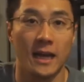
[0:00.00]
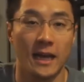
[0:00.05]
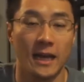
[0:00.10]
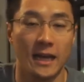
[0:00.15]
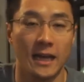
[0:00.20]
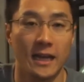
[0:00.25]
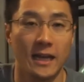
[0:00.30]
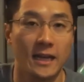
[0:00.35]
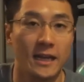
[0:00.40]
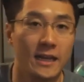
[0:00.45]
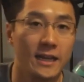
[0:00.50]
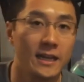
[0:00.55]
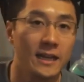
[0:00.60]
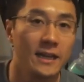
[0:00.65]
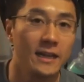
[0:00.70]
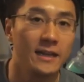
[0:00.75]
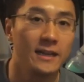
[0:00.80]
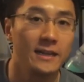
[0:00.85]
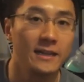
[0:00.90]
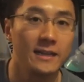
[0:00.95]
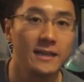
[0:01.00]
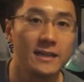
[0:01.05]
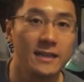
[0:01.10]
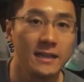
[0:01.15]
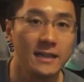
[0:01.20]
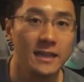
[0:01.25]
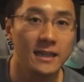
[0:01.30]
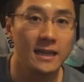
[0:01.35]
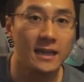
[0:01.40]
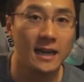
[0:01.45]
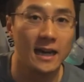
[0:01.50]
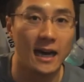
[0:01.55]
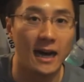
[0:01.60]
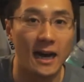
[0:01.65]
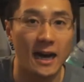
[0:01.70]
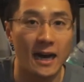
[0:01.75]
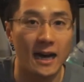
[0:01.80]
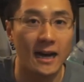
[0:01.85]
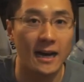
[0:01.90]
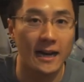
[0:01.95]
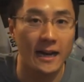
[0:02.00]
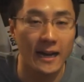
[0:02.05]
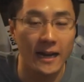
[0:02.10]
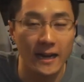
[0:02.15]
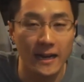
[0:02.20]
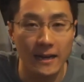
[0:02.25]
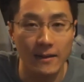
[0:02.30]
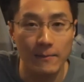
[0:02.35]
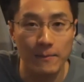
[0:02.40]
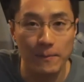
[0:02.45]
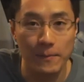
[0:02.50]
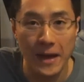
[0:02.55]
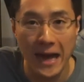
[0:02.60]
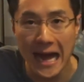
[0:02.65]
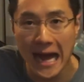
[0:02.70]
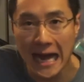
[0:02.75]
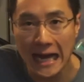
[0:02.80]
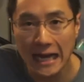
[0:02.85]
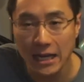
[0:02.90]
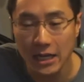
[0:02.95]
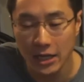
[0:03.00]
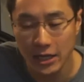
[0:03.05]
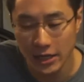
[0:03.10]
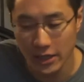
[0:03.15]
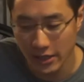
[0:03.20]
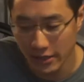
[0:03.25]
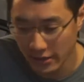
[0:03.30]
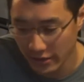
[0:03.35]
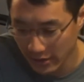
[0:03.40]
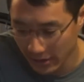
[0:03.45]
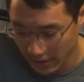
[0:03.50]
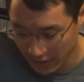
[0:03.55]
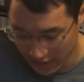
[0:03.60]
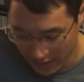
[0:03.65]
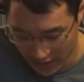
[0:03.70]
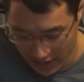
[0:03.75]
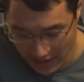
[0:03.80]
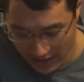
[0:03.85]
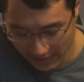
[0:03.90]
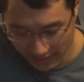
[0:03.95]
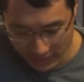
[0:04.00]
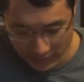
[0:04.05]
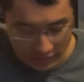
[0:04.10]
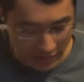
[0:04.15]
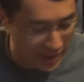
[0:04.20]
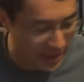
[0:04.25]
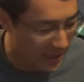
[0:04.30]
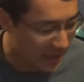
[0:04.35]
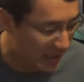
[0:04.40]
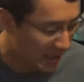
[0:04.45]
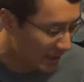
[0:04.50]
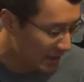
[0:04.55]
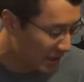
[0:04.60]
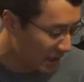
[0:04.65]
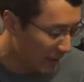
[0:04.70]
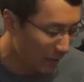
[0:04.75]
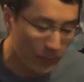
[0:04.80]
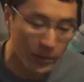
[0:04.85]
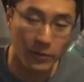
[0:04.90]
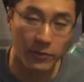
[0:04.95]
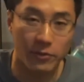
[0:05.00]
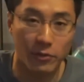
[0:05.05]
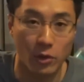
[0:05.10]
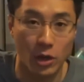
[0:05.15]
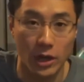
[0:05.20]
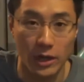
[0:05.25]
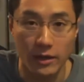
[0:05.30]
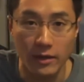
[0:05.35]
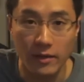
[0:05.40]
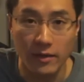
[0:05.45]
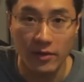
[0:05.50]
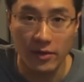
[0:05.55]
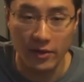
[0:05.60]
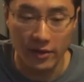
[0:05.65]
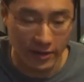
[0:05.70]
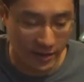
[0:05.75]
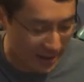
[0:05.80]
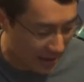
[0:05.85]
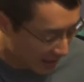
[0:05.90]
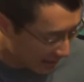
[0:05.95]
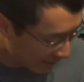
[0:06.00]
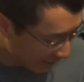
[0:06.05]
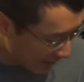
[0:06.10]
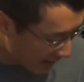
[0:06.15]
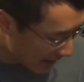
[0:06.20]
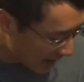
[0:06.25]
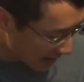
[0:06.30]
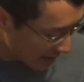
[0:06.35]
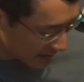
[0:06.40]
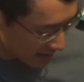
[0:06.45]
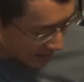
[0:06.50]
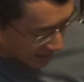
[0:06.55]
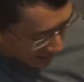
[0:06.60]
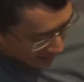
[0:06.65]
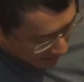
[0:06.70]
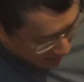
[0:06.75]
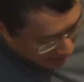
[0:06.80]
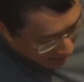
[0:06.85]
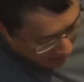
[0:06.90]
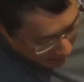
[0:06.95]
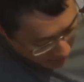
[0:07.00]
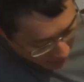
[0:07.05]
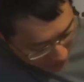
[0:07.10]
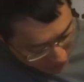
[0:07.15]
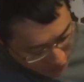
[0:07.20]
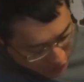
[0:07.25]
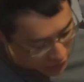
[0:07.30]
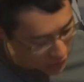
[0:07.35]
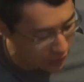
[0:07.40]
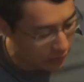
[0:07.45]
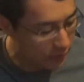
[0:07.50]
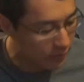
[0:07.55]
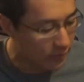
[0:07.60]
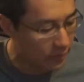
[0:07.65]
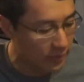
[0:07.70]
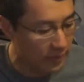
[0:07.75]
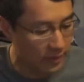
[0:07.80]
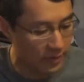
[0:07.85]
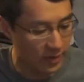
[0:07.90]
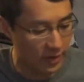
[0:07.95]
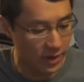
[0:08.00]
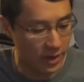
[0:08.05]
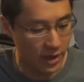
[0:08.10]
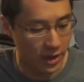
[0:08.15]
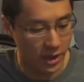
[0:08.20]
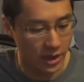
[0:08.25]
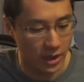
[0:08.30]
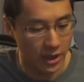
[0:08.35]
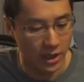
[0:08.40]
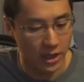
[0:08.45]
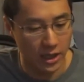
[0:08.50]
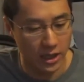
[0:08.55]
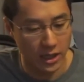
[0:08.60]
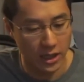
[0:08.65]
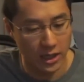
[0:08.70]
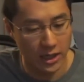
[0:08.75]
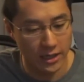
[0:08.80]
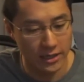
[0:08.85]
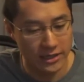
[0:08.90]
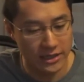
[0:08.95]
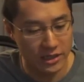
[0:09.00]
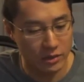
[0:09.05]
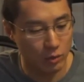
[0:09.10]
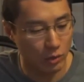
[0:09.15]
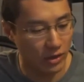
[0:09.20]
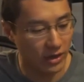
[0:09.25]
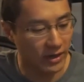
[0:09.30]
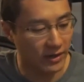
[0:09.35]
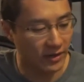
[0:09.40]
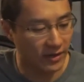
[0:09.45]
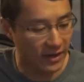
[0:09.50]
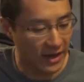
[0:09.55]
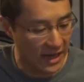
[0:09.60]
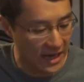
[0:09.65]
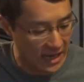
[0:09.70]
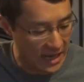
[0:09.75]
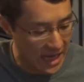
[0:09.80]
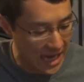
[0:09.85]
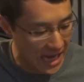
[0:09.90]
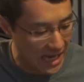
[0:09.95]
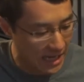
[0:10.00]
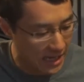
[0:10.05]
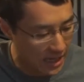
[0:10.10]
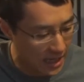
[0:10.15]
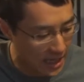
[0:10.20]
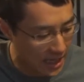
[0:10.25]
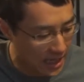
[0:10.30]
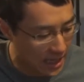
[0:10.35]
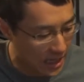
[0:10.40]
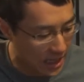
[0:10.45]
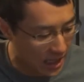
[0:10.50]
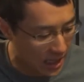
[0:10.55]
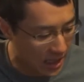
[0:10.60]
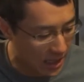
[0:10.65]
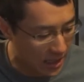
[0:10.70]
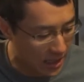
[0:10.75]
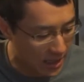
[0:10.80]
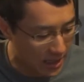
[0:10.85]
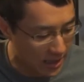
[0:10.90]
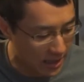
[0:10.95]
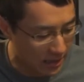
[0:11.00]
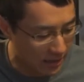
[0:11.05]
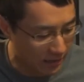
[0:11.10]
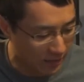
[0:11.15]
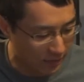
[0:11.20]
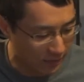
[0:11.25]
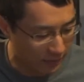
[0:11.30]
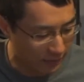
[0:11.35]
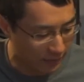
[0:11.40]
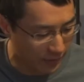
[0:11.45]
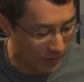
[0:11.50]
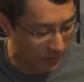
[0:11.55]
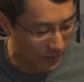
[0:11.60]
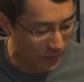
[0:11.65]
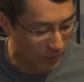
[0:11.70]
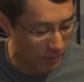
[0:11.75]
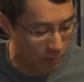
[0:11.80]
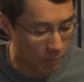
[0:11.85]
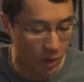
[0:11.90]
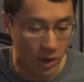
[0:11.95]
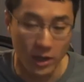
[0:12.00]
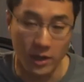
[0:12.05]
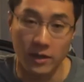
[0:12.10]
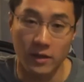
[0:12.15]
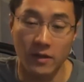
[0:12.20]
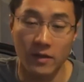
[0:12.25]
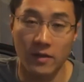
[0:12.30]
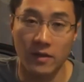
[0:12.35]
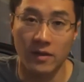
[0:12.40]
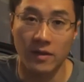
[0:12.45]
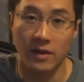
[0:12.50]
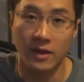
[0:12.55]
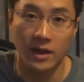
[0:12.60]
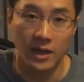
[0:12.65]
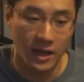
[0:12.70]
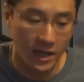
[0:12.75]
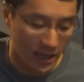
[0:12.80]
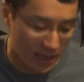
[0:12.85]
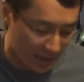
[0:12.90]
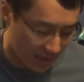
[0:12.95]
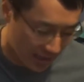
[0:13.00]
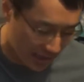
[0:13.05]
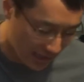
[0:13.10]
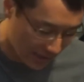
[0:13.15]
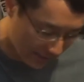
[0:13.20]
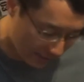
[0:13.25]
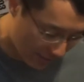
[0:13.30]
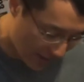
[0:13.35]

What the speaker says: And I am back after a couple of runs that I've had in these shoes. I just wanted to say that I guess from the runs that I've